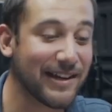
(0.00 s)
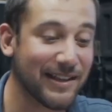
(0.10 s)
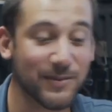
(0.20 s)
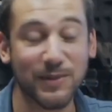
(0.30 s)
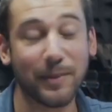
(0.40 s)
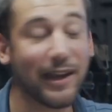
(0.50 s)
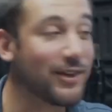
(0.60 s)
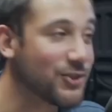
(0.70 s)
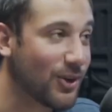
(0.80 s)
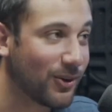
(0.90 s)
was
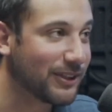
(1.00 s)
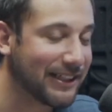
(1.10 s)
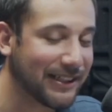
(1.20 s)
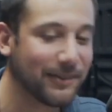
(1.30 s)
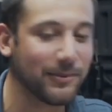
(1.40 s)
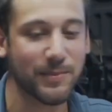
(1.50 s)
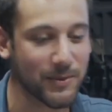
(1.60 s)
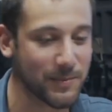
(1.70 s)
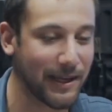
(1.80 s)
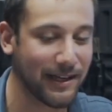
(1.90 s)
Spanish only. We spoke
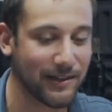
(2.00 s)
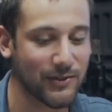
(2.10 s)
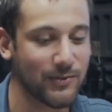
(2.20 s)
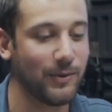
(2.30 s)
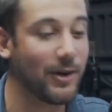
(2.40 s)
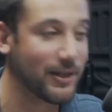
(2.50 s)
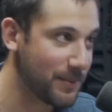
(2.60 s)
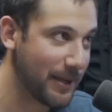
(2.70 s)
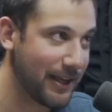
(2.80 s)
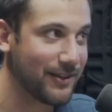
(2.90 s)
Spanish. We watched
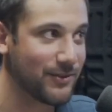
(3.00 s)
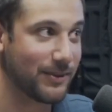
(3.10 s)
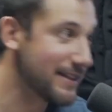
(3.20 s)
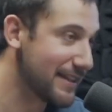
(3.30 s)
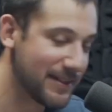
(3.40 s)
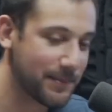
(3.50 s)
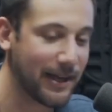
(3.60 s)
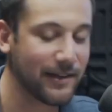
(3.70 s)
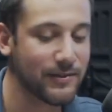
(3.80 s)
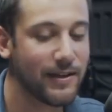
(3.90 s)
Spanish. We listened to
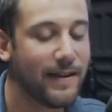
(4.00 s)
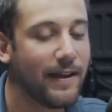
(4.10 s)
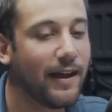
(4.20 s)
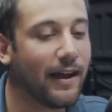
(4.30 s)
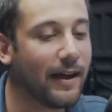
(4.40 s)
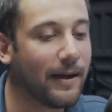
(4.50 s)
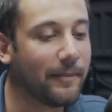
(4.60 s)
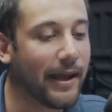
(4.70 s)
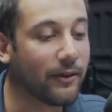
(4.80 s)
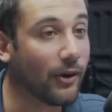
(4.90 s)
Spanish.
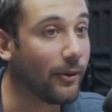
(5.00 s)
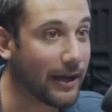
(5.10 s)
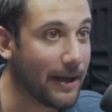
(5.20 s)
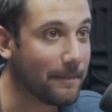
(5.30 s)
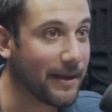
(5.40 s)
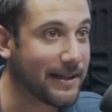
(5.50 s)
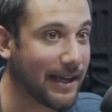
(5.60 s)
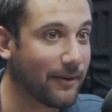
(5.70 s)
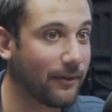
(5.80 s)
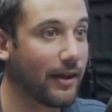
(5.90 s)
And growing up, my
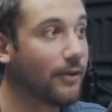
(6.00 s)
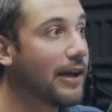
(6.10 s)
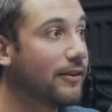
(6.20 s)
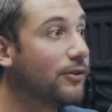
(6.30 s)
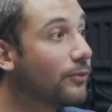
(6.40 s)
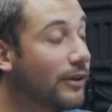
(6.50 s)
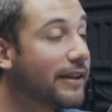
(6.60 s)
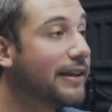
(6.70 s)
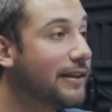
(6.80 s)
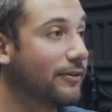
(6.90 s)
dad was like, okay, you
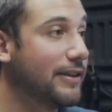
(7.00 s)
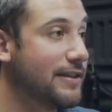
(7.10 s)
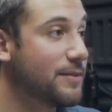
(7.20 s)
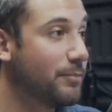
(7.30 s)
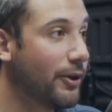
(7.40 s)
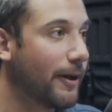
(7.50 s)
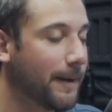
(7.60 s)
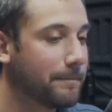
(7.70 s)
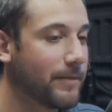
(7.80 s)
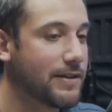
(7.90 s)
really need to read this
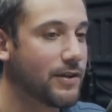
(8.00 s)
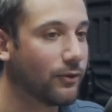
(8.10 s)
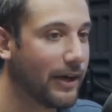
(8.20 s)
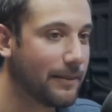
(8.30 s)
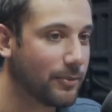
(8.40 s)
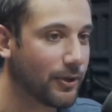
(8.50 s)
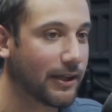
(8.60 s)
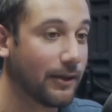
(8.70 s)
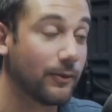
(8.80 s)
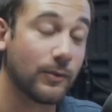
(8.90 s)
book. It's a great
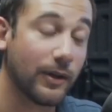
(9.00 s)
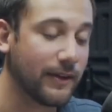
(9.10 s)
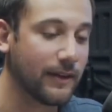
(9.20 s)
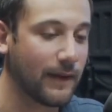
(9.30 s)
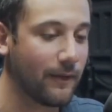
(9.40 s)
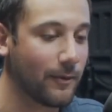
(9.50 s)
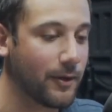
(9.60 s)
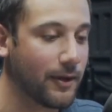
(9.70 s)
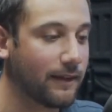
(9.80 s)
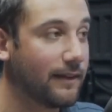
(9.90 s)
book. It was one of his favorite
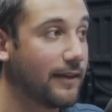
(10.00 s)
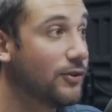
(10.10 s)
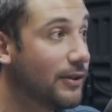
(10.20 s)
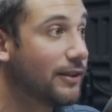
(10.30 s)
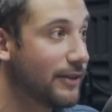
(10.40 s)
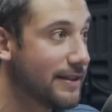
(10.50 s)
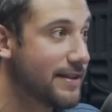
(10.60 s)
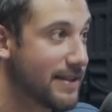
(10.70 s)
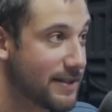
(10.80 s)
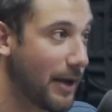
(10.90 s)
books. He said, you need to read
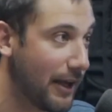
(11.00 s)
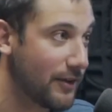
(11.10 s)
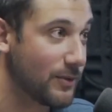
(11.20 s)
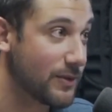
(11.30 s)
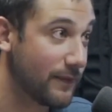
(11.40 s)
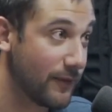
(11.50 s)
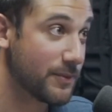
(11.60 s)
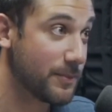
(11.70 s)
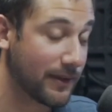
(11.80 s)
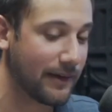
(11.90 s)
this in Spanish. So it was the first
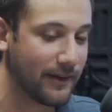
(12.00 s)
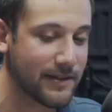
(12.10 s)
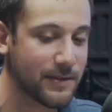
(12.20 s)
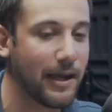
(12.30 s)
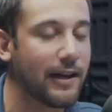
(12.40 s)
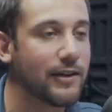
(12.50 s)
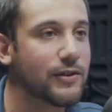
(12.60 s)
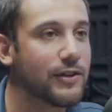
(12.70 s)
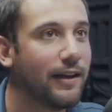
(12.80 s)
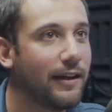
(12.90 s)
book that I read in
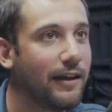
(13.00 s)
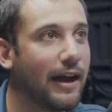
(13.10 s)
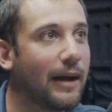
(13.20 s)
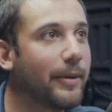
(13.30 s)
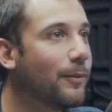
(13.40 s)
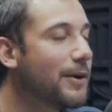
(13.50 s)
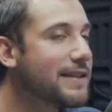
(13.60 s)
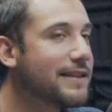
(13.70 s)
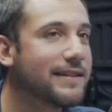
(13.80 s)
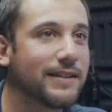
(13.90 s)
Spanish. And it wasn't
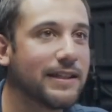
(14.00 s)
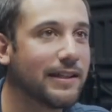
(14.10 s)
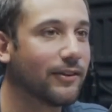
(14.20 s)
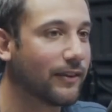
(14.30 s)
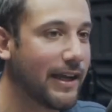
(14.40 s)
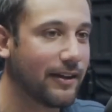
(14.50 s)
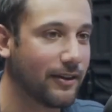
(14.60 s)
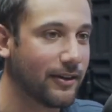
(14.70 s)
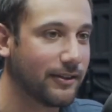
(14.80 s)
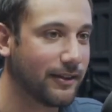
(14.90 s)
until years
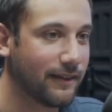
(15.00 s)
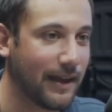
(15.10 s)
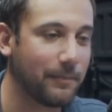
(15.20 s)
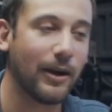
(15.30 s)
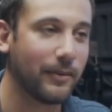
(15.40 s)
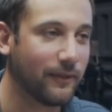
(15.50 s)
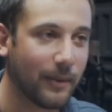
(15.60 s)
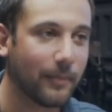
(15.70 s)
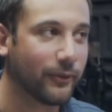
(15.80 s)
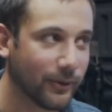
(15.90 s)
later, because I probably
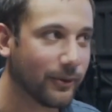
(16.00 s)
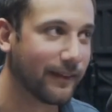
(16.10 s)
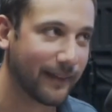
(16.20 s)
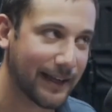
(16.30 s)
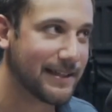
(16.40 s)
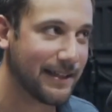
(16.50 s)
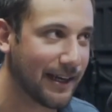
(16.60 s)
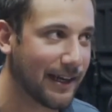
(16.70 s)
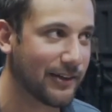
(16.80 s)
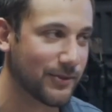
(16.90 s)
fumbled through it as like a
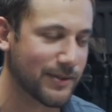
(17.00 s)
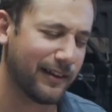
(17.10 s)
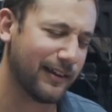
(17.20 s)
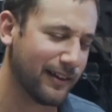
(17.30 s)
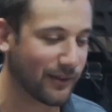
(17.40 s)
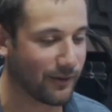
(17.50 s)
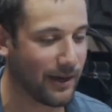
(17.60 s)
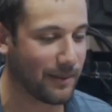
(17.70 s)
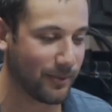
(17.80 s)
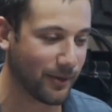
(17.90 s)
teenager. I was like, it was a
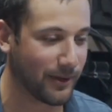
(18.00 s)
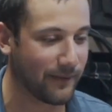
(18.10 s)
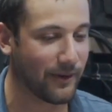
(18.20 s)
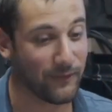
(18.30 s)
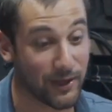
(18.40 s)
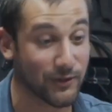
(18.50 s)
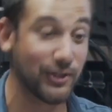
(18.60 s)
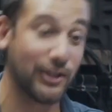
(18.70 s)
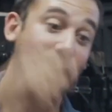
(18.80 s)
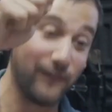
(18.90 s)
great book, whatever. I finished
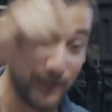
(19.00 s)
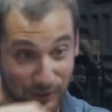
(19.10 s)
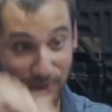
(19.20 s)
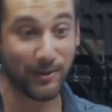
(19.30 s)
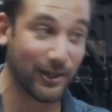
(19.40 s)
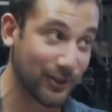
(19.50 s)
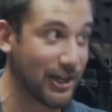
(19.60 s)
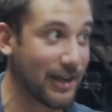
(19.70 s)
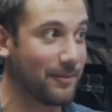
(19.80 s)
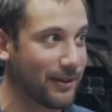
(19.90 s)
it. I finished a book,
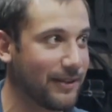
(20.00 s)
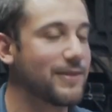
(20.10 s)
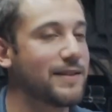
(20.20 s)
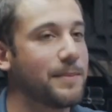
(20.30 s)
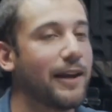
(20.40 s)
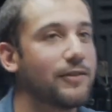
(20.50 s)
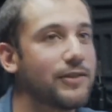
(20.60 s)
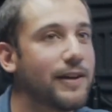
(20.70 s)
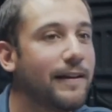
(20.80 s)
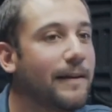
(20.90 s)
check mark, that was in Spanish.
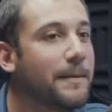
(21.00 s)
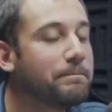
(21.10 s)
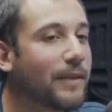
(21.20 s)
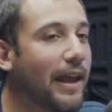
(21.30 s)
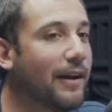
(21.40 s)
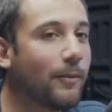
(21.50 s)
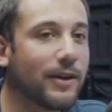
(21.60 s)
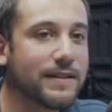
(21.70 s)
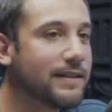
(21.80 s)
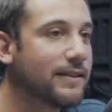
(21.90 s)
And it
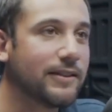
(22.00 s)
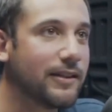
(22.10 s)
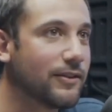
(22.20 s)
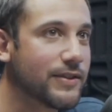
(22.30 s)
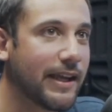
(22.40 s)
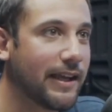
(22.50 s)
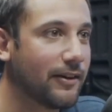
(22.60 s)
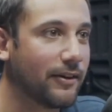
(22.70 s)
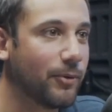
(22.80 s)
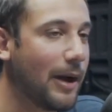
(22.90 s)
wasn't until years
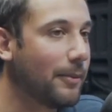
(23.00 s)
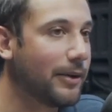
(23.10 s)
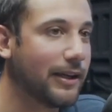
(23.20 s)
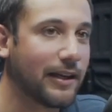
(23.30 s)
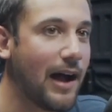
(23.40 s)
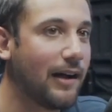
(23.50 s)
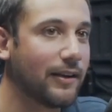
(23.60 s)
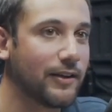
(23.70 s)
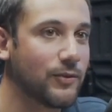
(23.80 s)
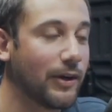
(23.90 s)
later, probably in
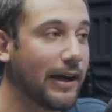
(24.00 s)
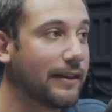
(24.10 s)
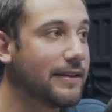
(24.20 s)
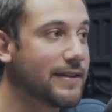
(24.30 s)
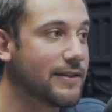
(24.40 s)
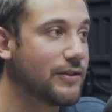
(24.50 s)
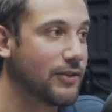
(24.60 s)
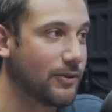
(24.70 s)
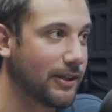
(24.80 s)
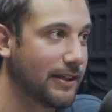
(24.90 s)
college, where I'd listened
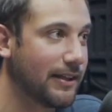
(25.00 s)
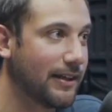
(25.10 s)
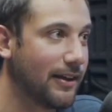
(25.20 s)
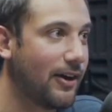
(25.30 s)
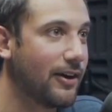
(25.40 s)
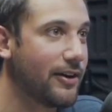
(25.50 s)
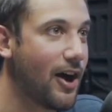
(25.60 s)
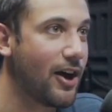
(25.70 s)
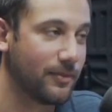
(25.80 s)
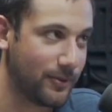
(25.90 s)
to it on
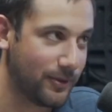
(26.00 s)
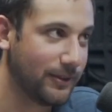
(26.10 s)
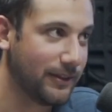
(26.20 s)
Audible.